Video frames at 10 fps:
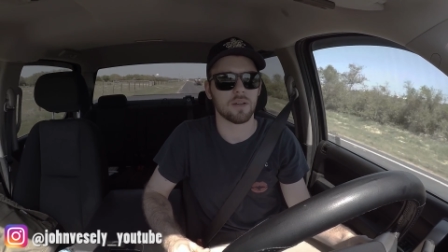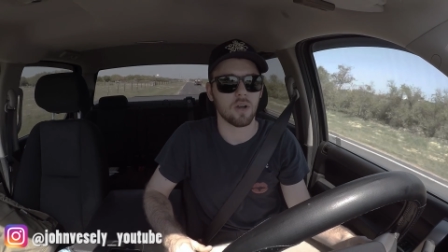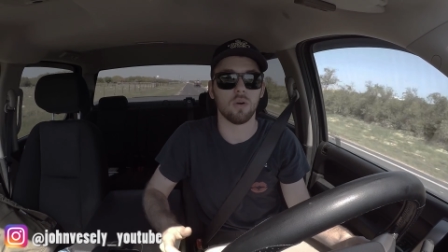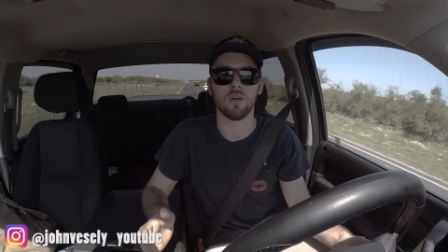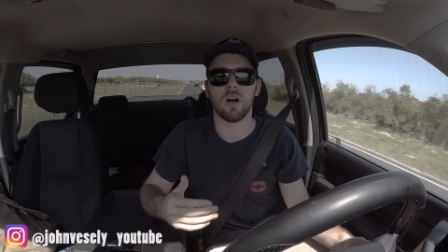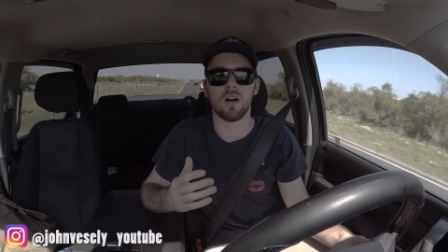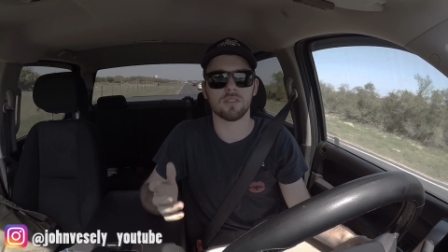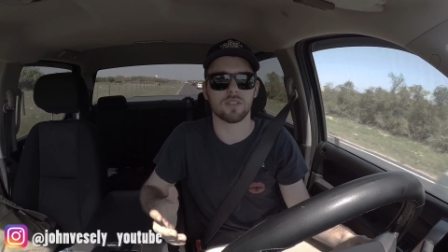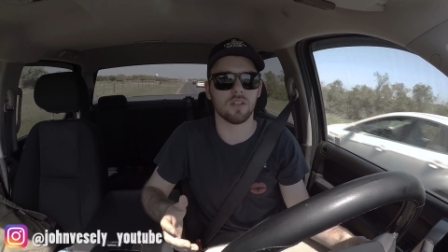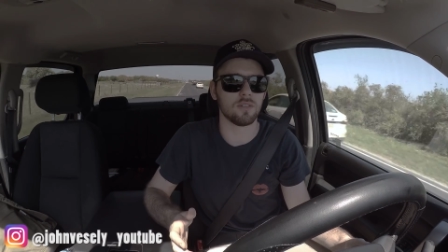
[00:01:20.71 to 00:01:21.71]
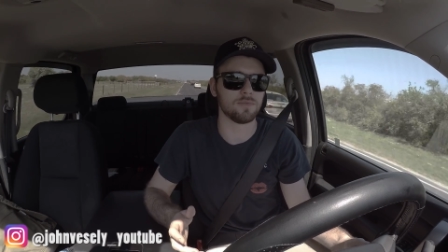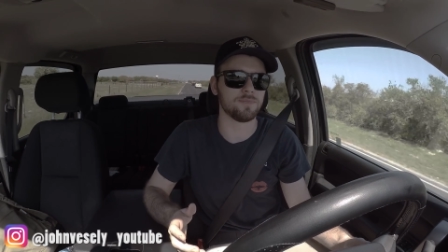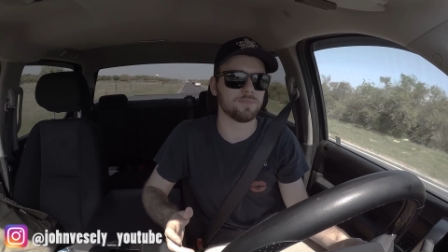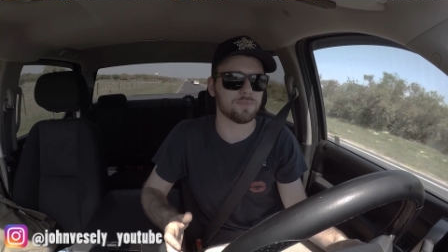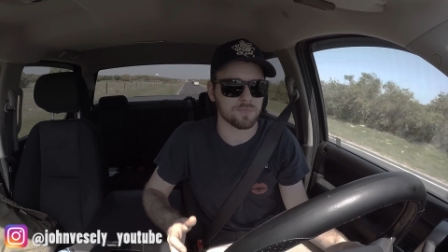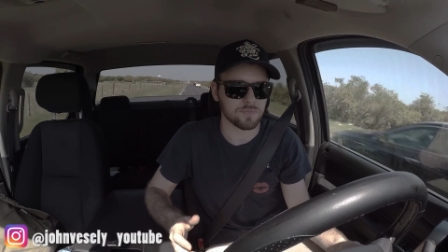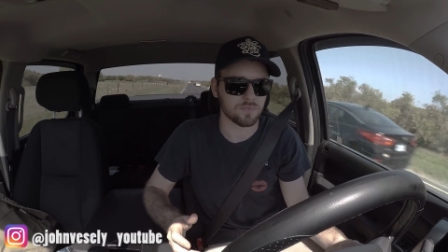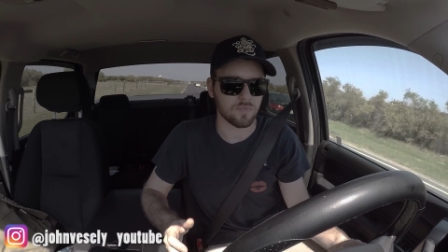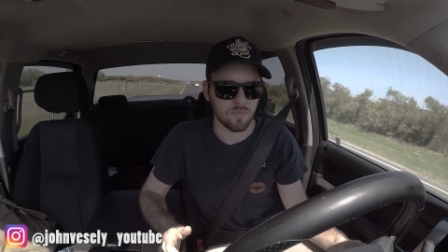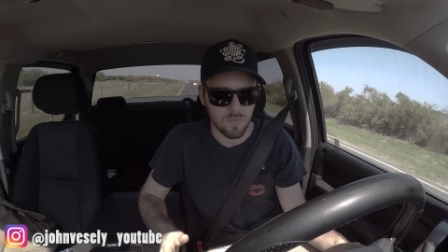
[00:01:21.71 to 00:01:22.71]
Oh, also,
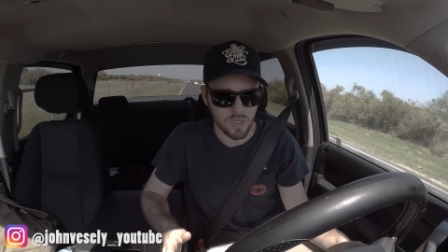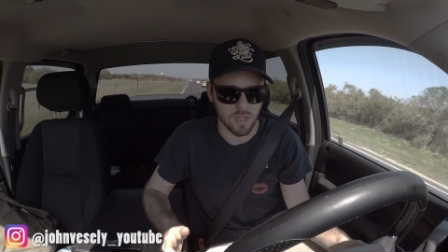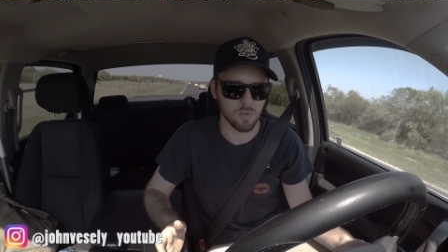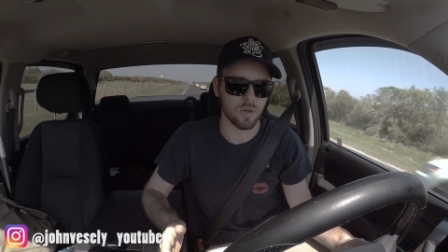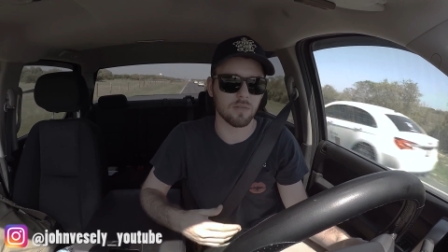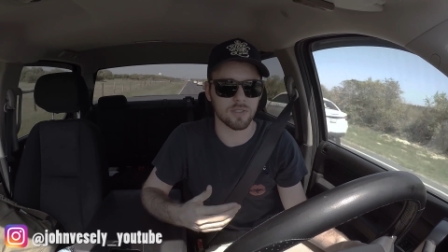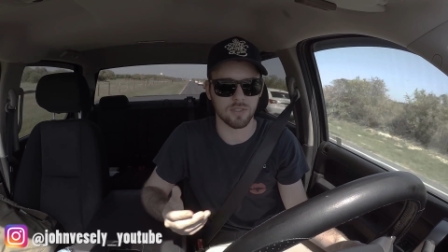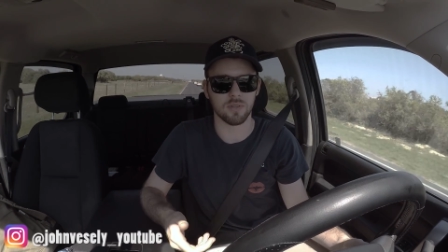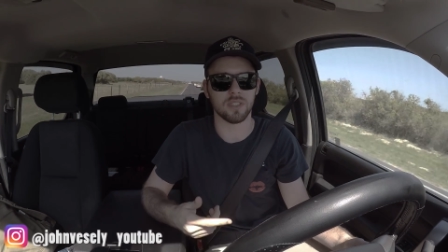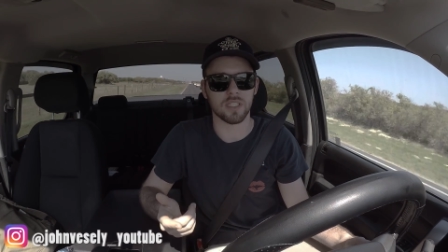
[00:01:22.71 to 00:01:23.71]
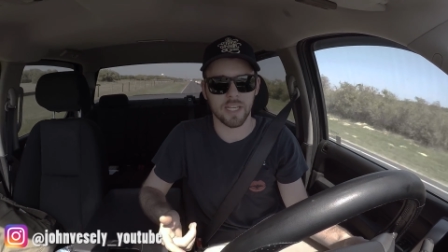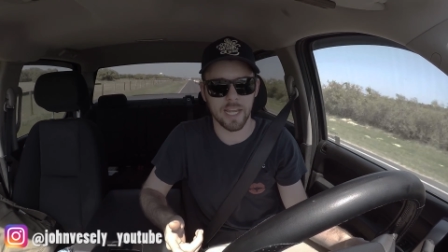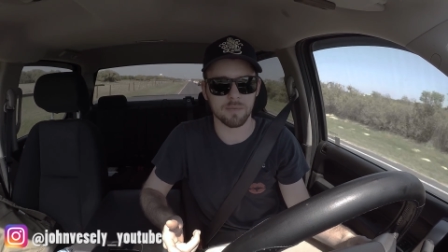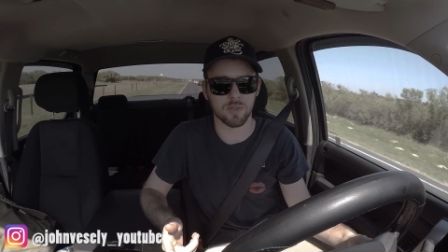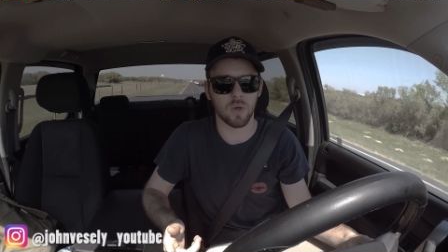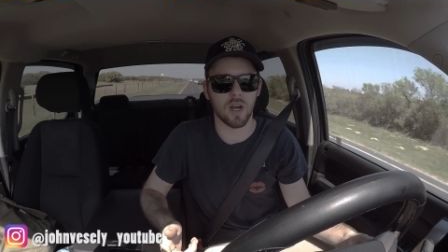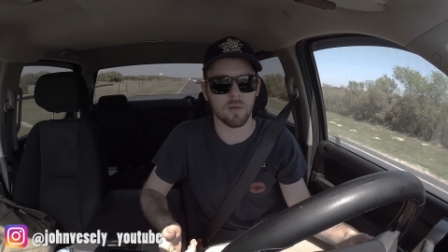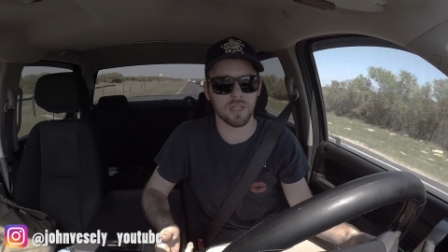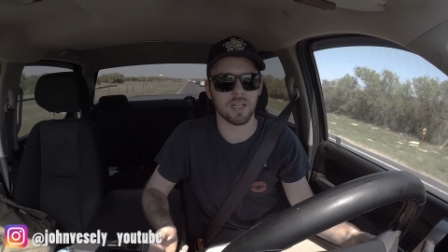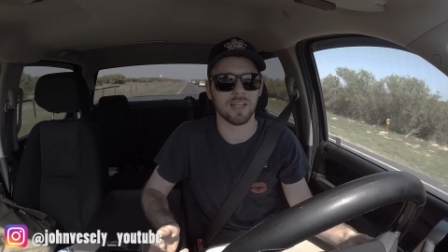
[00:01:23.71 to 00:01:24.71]
when I was doing the cam
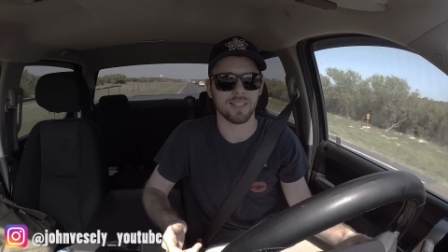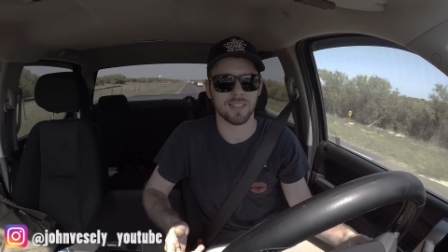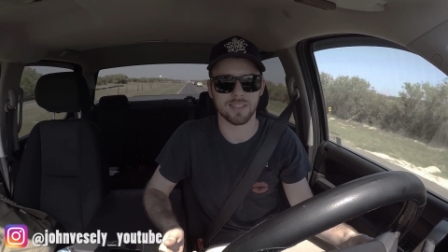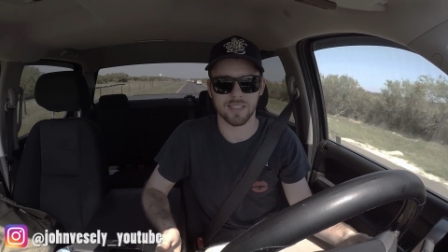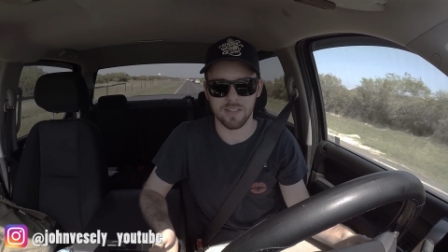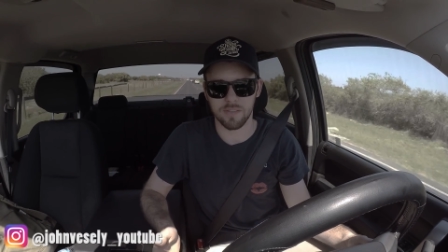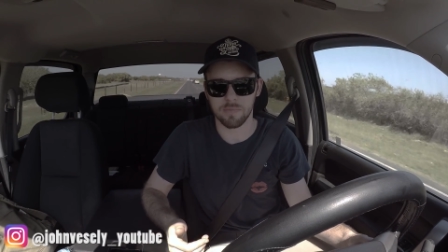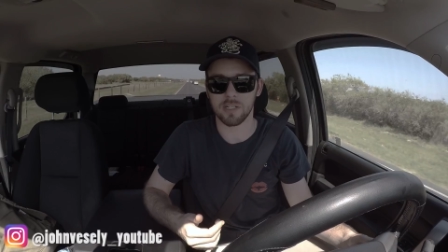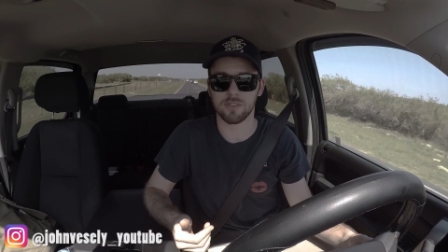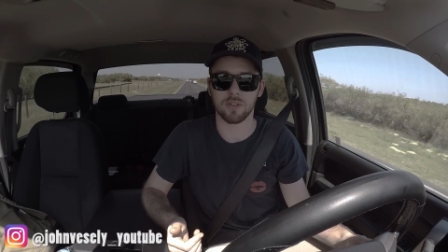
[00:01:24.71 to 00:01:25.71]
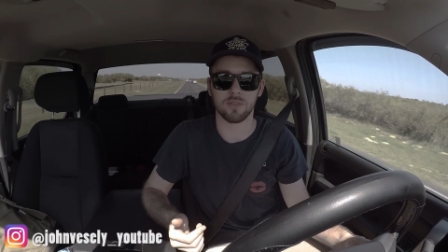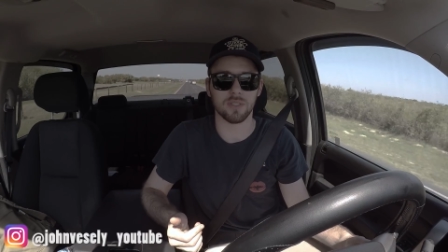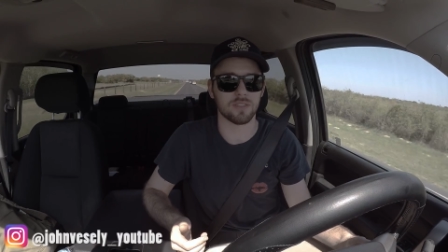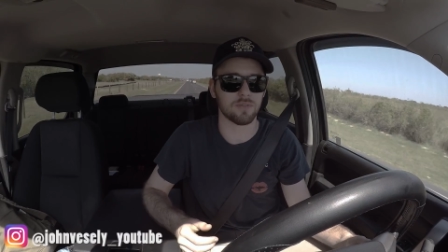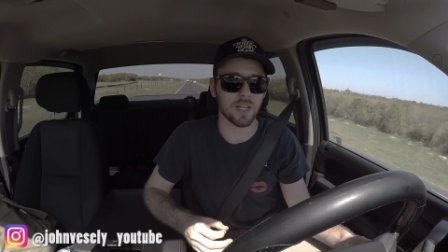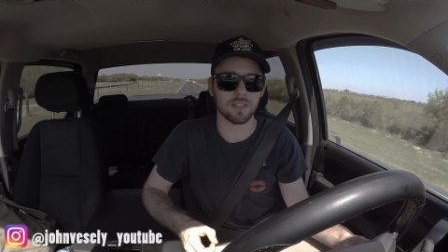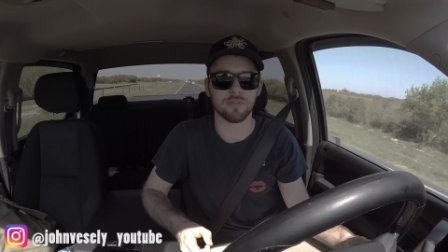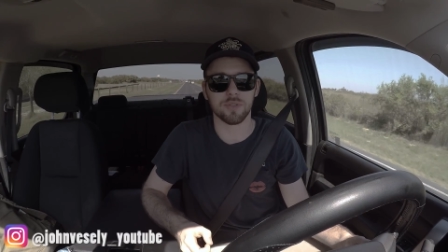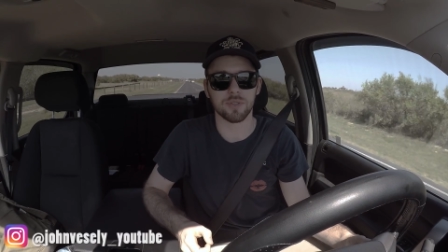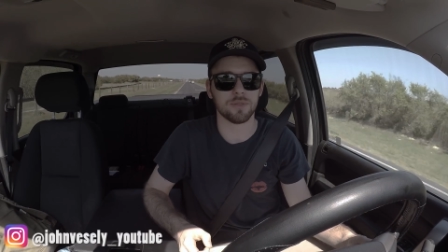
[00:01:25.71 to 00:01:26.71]
swap, they said if my truck was flex
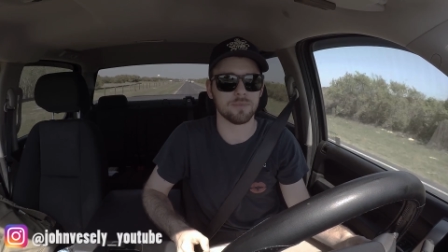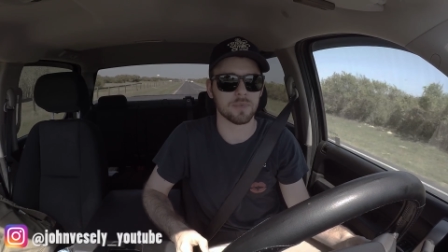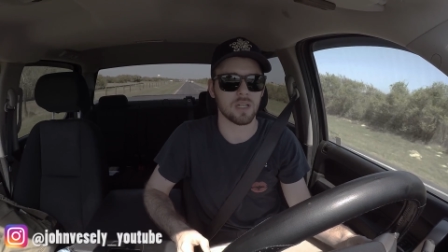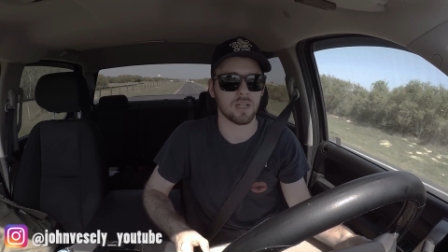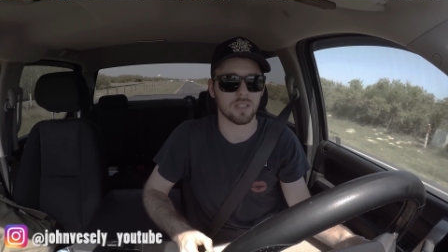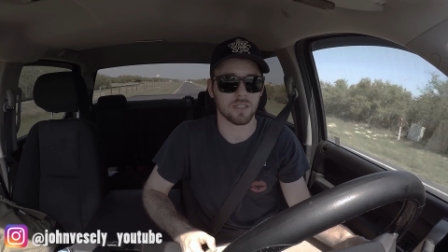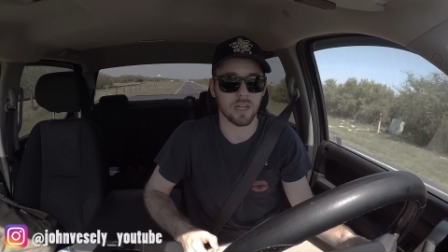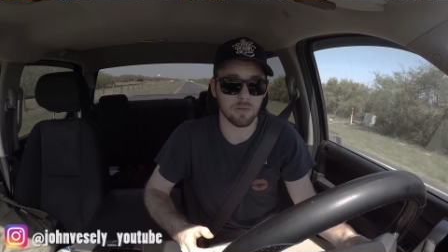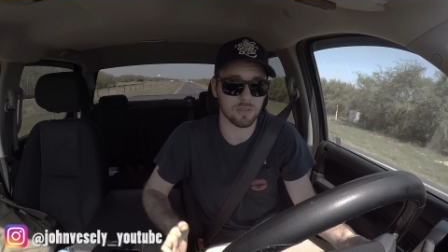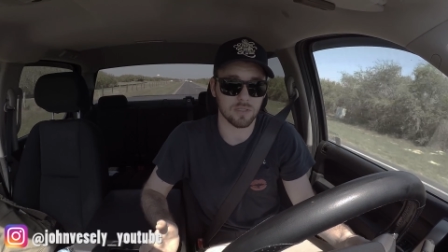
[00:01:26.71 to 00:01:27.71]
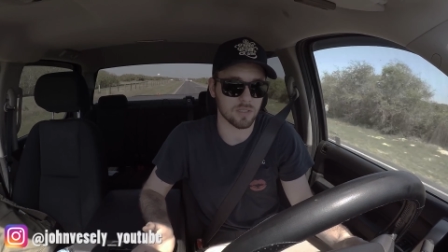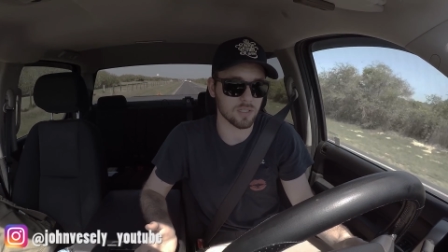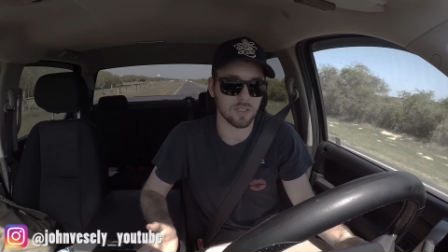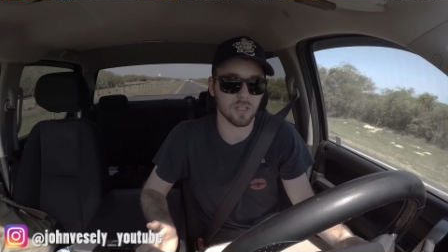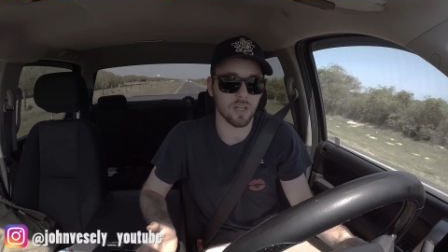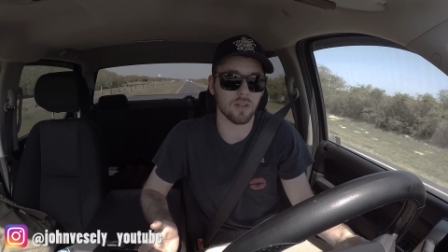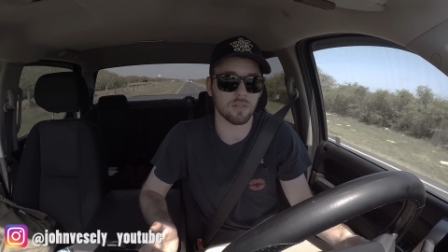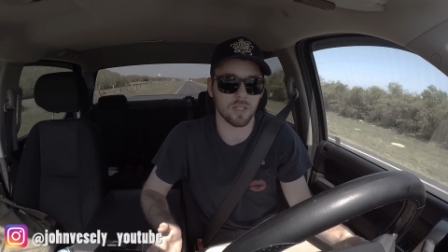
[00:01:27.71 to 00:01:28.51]
fuel, that I was good to go.